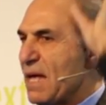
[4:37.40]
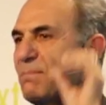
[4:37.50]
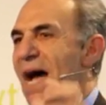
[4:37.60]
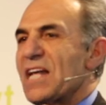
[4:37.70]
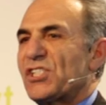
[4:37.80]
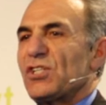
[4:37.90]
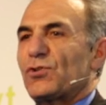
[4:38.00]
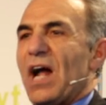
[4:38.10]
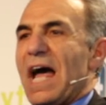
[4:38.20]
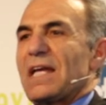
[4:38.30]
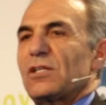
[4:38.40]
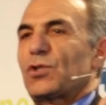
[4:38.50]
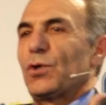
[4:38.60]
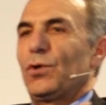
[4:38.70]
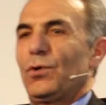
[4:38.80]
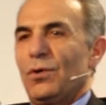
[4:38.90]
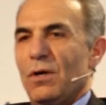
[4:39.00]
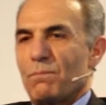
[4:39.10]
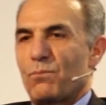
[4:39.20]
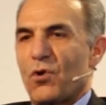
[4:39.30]
Imagine trying to
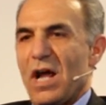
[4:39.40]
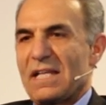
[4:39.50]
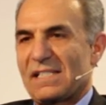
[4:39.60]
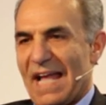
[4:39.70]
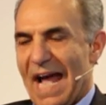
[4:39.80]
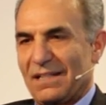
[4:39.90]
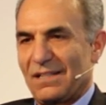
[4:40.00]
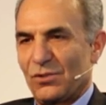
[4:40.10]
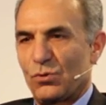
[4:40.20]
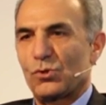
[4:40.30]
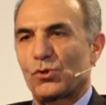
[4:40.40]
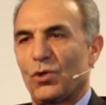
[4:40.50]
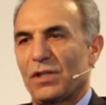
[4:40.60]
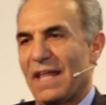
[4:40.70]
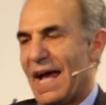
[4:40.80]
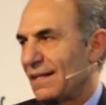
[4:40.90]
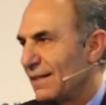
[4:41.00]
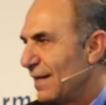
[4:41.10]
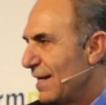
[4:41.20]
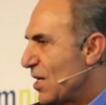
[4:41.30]
braze that, to join that.
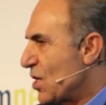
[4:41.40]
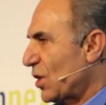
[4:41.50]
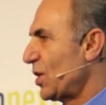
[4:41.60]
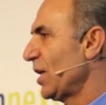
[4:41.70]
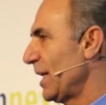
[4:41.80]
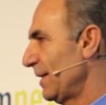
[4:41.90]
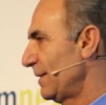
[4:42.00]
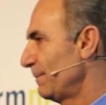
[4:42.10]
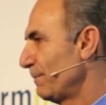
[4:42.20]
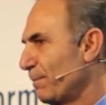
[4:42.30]
You couldn't.